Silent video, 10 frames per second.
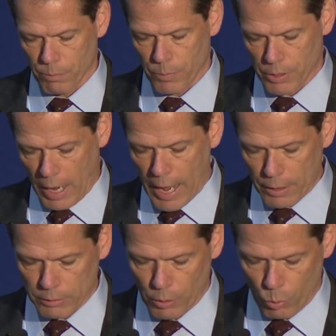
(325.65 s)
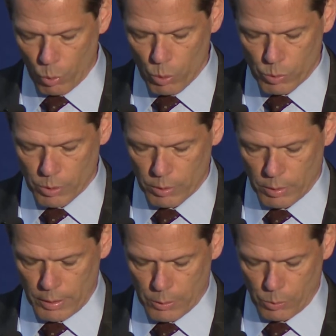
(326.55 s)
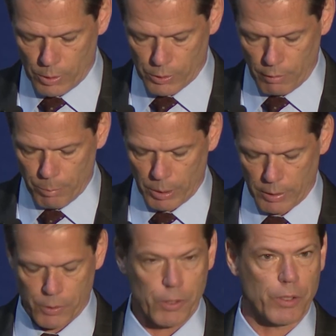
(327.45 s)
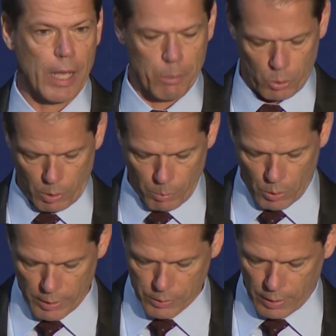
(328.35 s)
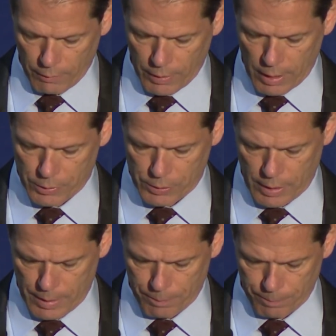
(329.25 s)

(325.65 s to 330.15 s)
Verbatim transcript: the title and the root interest of building sustainable communities in Afghanistan.